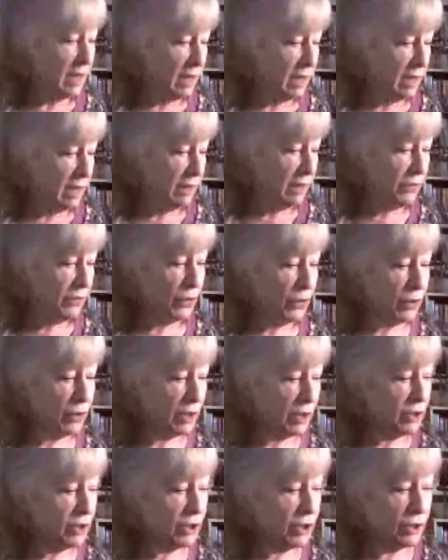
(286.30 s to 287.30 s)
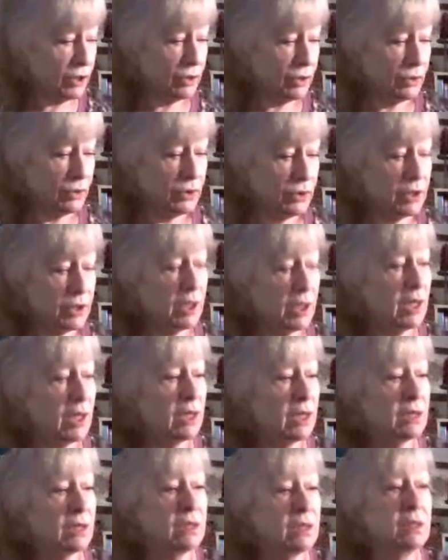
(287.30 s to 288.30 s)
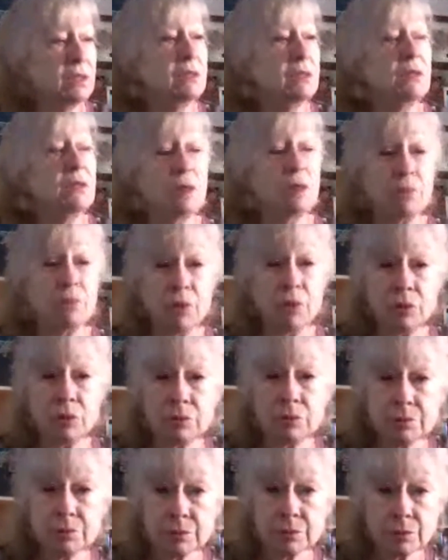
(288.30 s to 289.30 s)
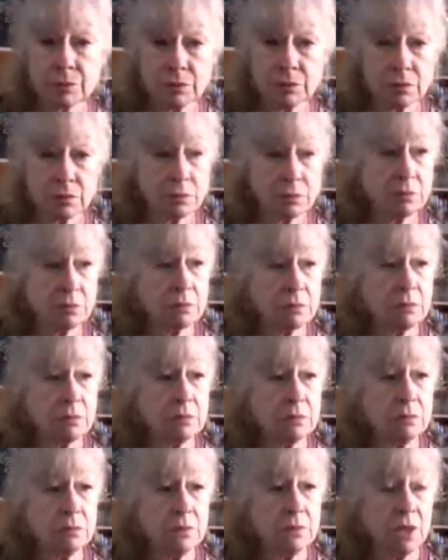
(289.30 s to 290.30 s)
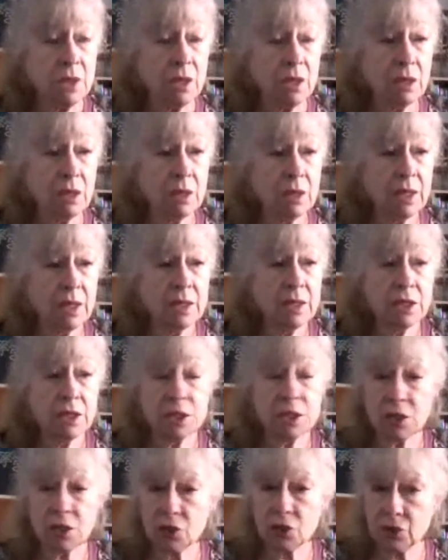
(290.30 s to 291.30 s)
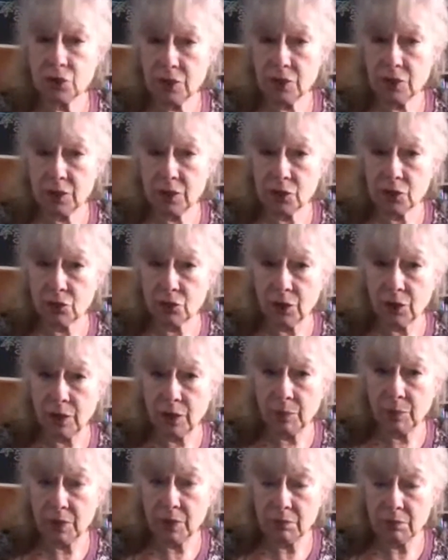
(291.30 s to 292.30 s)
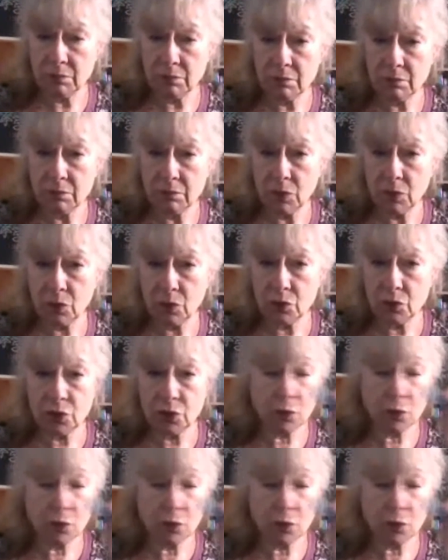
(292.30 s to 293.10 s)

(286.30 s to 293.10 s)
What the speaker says: If you're going to use a rune, either to inscribe onto your